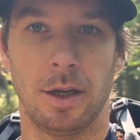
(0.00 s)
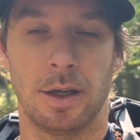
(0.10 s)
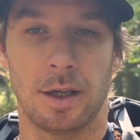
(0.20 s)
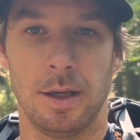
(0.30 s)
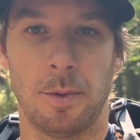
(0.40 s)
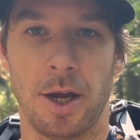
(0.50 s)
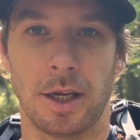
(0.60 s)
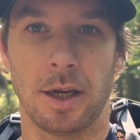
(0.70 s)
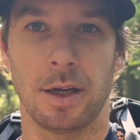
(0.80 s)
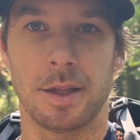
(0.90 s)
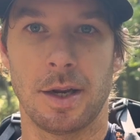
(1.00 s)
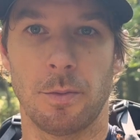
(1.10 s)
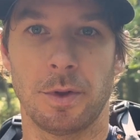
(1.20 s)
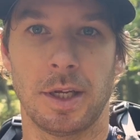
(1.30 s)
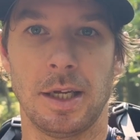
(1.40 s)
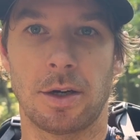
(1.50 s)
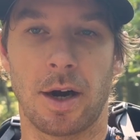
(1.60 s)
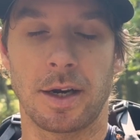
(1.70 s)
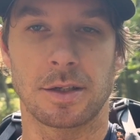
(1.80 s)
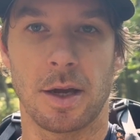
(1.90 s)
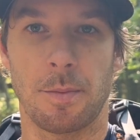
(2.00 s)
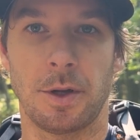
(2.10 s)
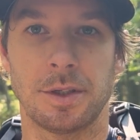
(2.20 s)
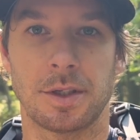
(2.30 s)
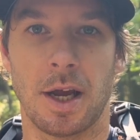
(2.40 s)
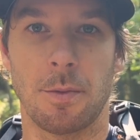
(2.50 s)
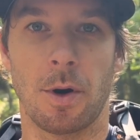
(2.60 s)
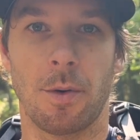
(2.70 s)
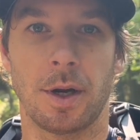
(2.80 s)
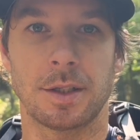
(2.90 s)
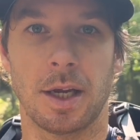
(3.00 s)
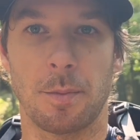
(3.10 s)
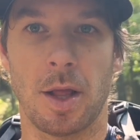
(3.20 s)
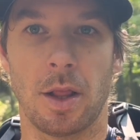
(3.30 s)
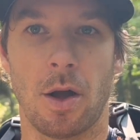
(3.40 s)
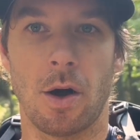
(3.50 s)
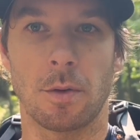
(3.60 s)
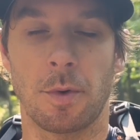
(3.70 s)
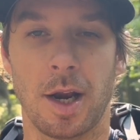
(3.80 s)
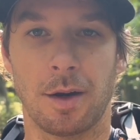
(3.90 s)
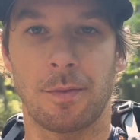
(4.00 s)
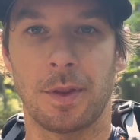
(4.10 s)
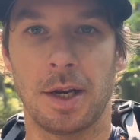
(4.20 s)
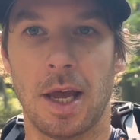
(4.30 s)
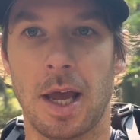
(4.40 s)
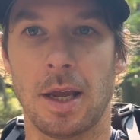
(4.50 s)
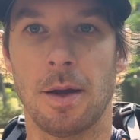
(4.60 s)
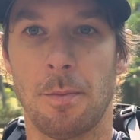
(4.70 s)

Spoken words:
keep hiking, and then when the heat cranks up, I'll decide where I want to take my long break for the day.